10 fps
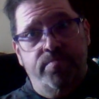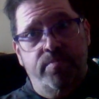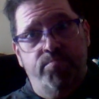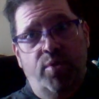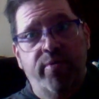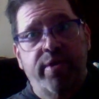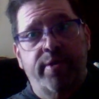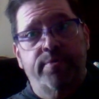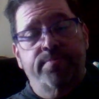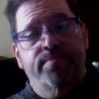Period.
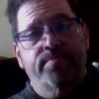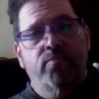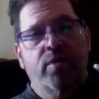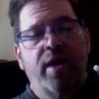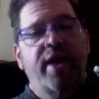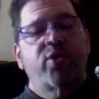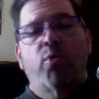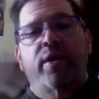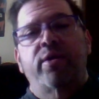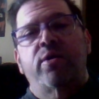And I don't
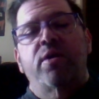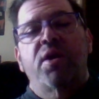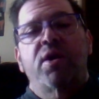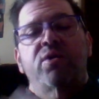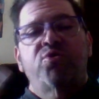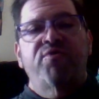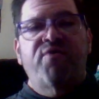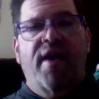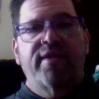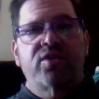want her to
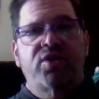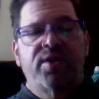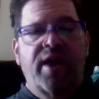volunteer.